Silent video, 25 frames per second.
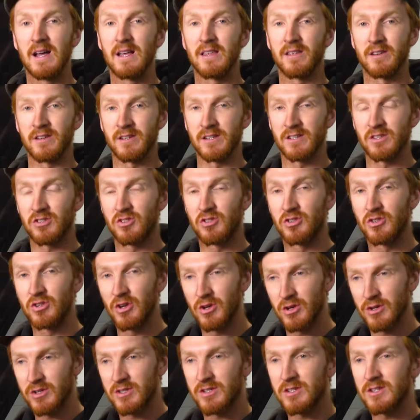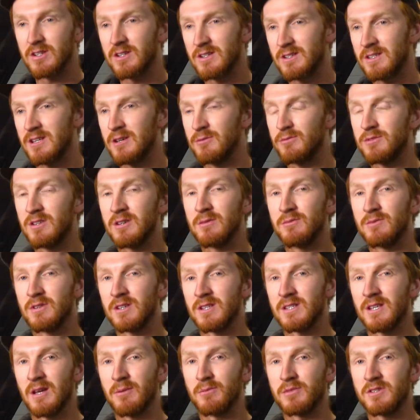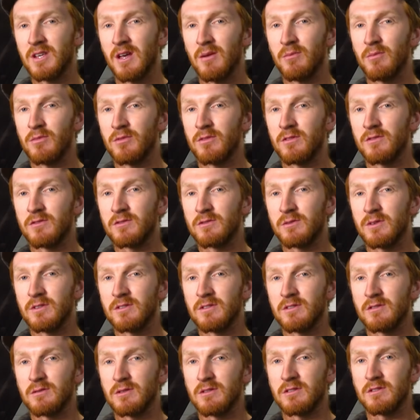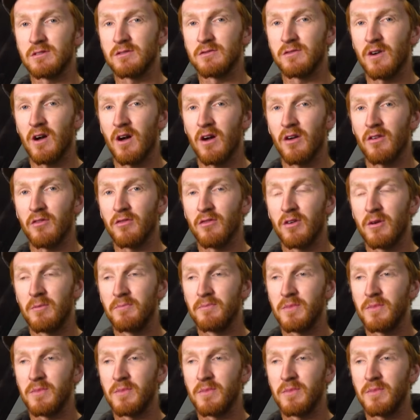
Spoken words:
that it has just tipped into September of 2025.